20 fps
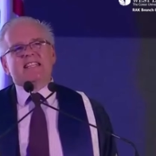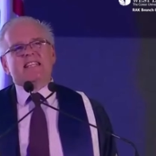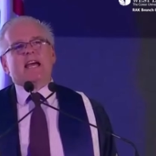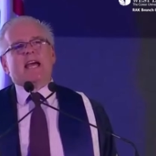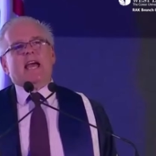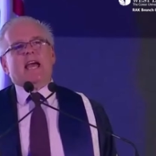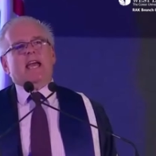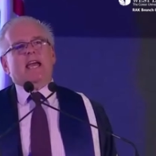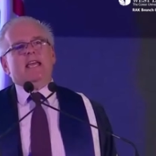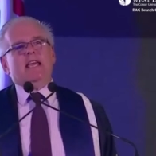
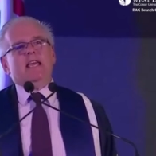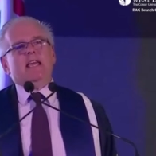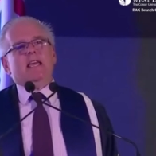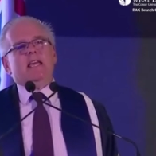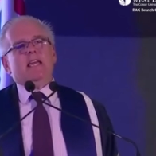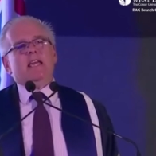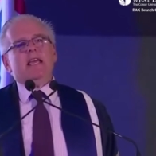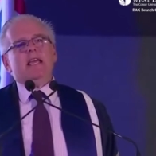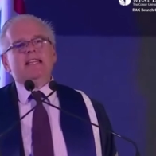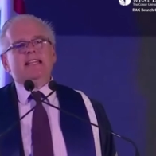today
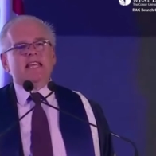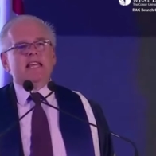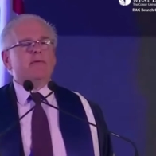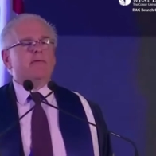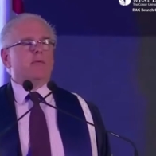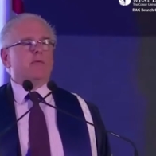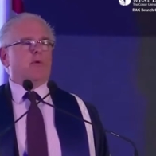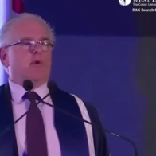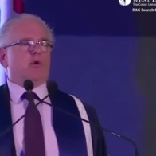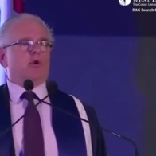is
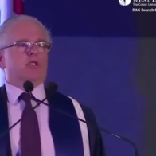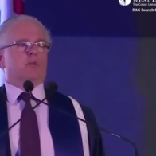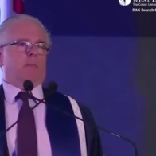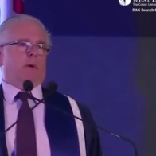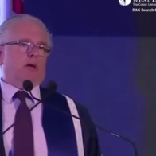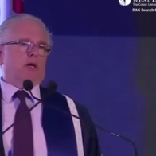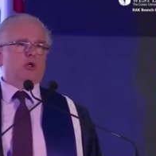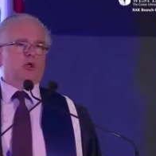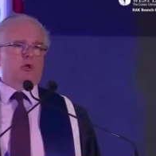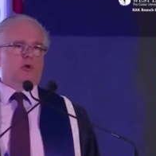even more
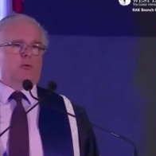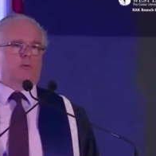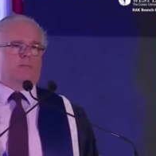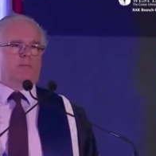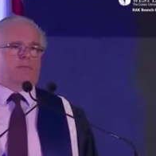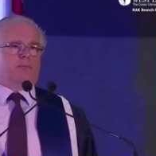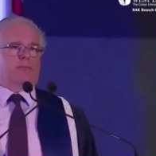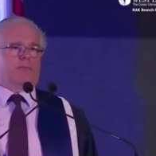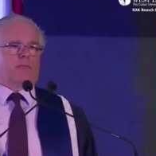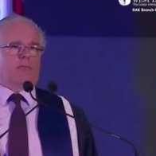special.
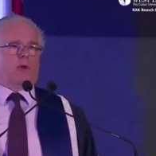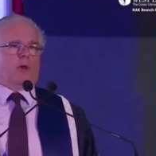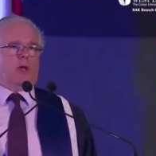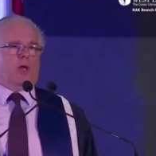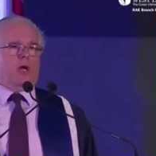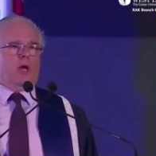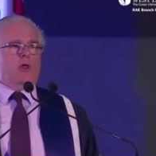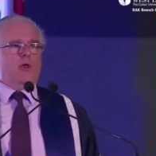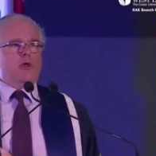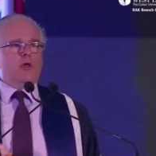
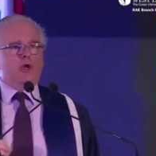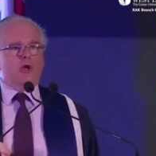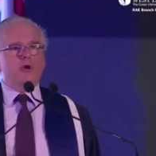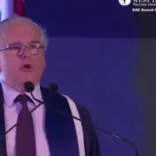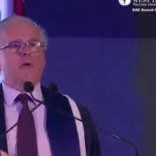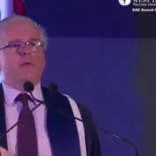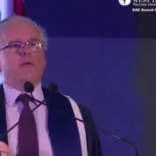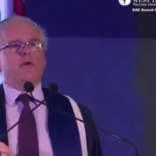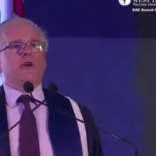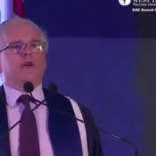The
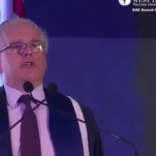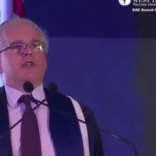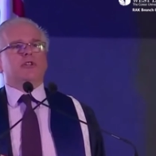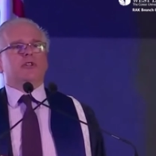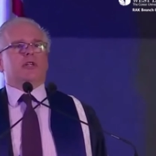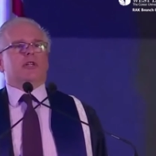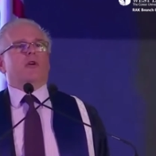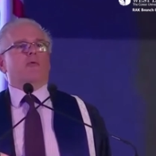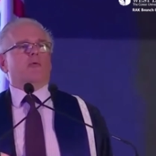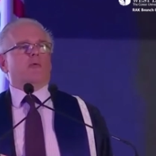
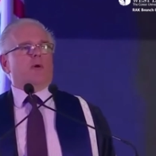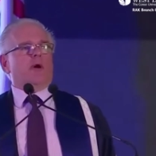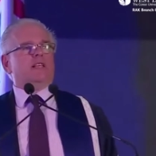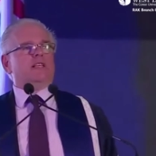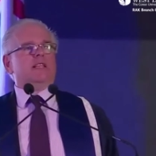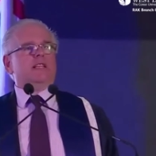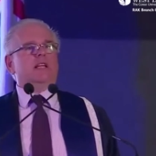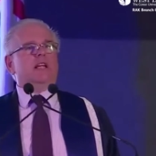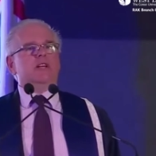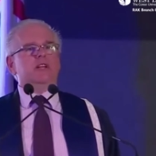University of
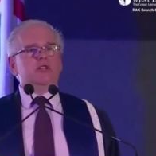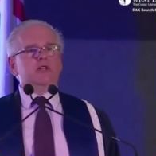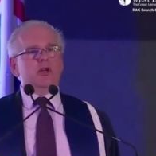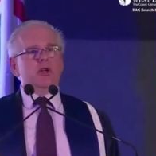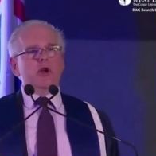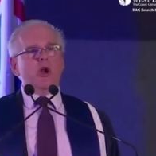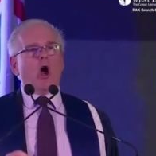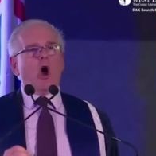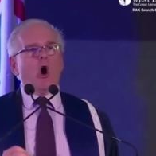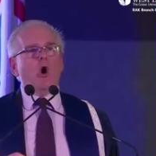West
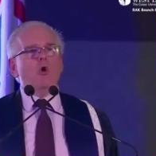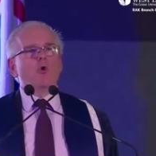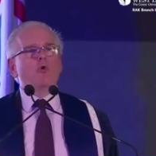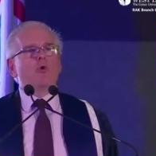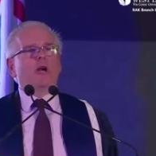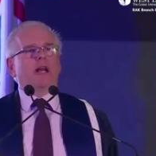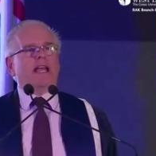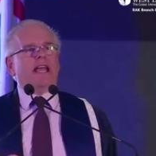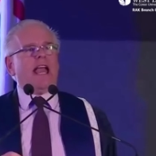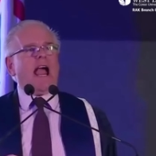London
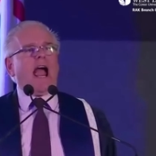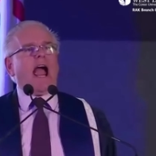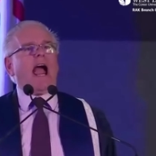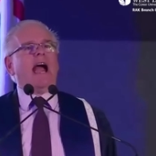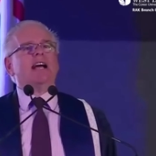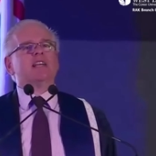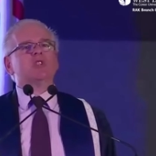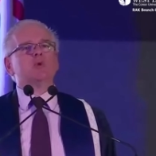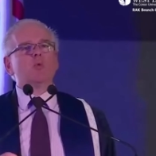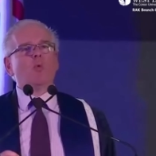only
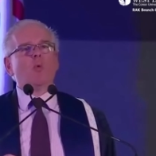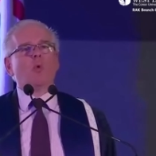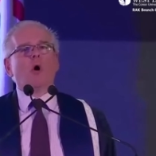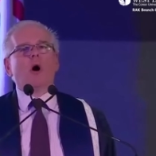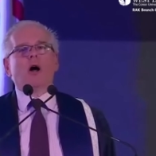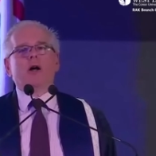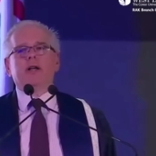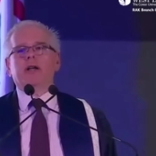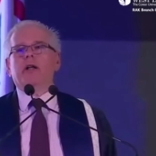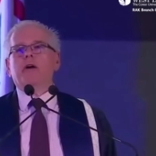has
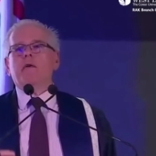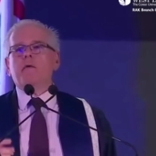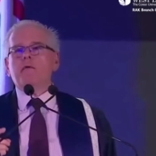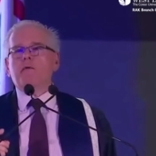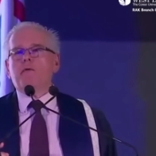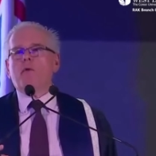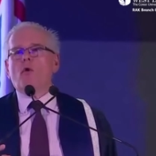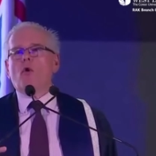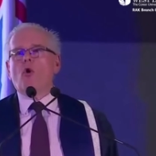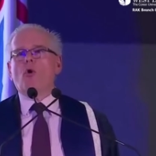one
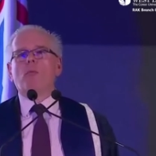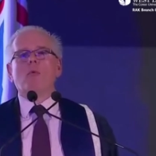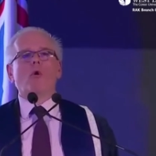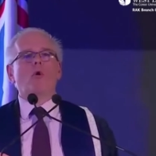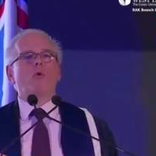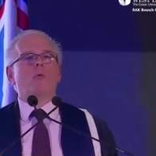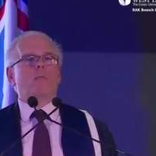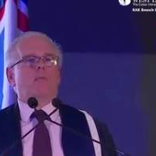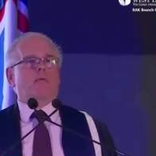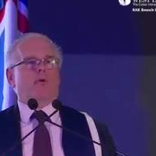
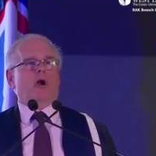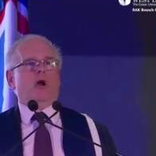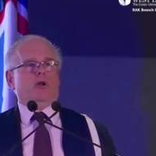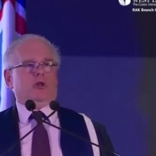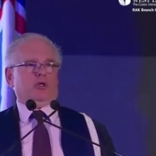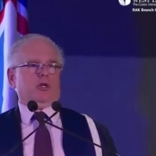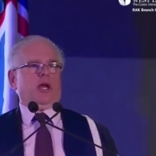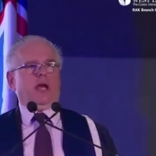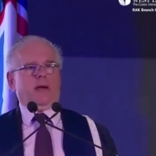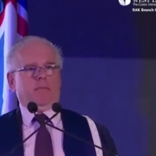formal
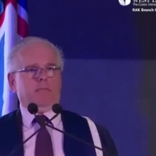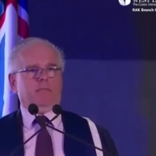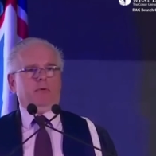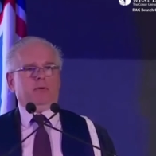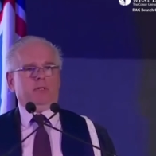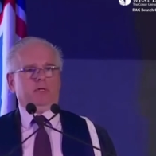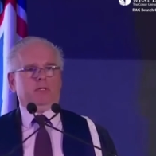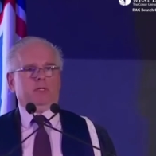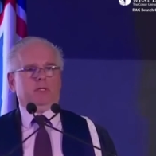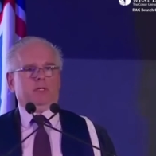branch
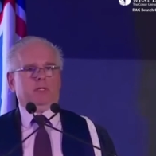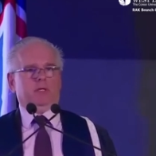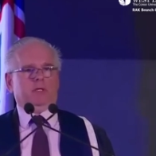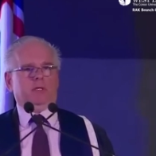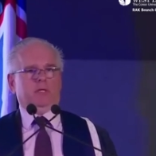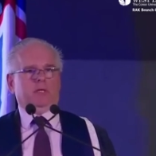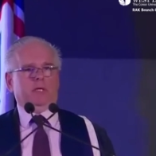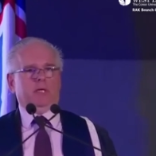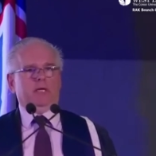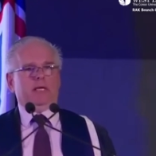campus.
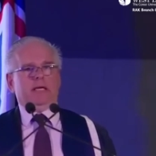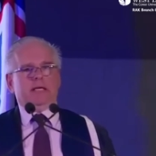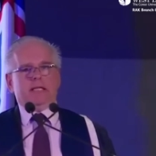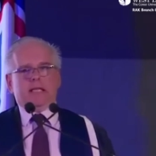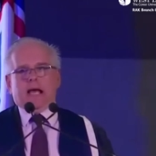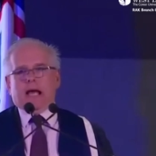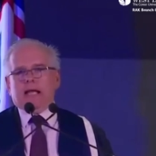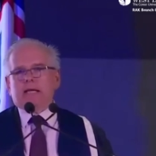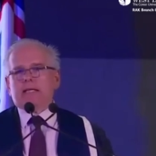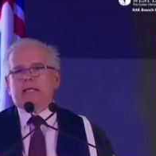
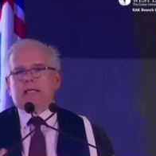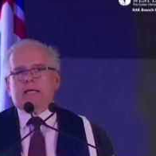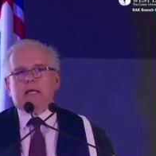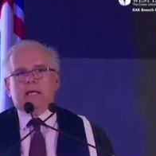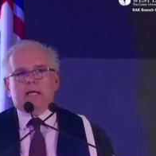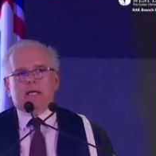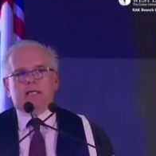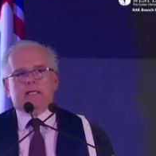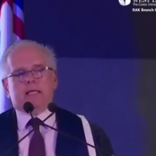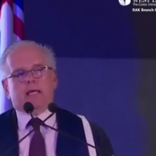
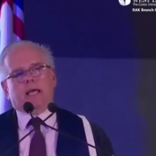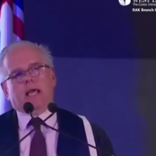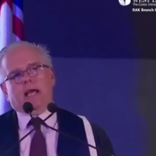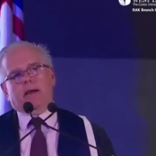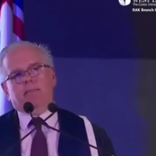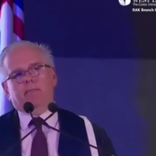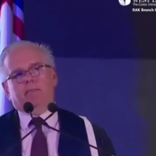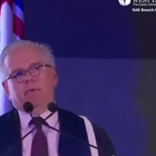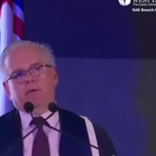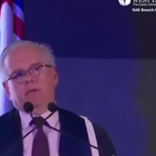That is the
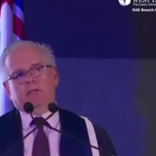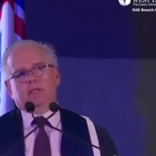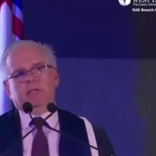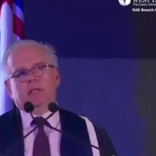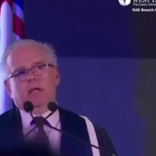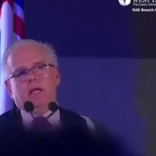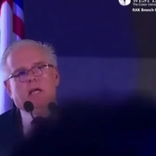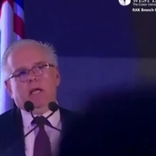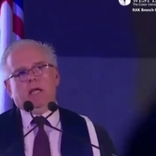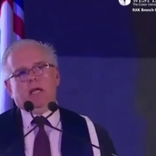
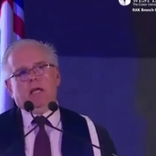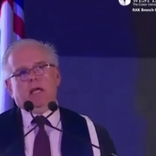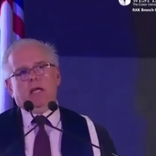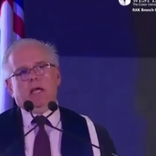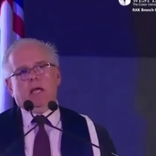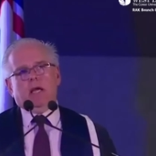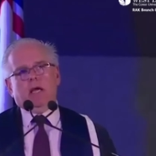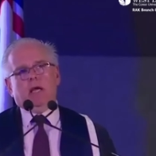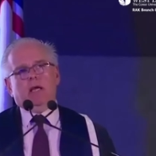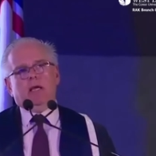campus
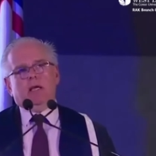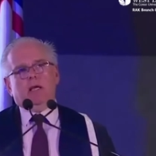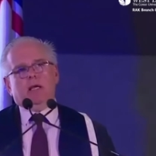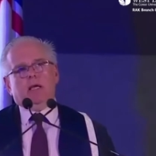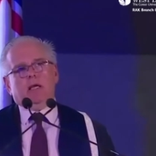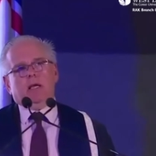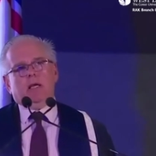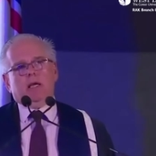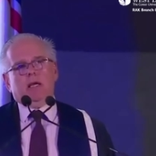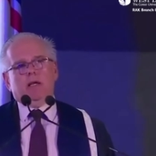here
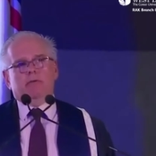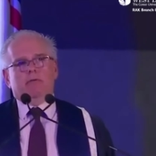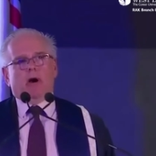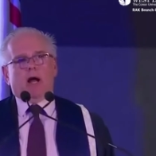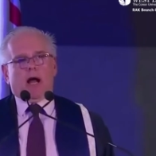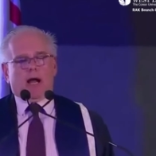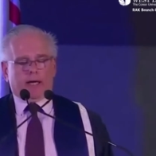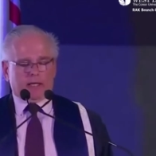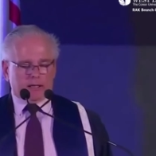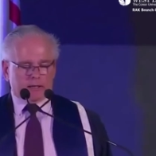in
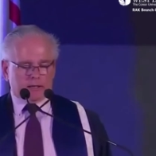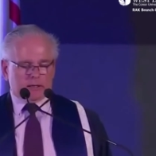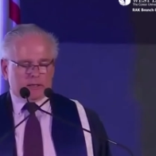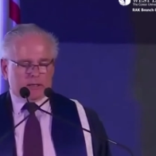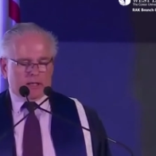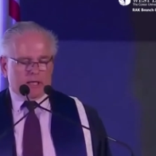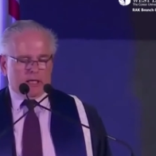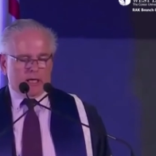RAC.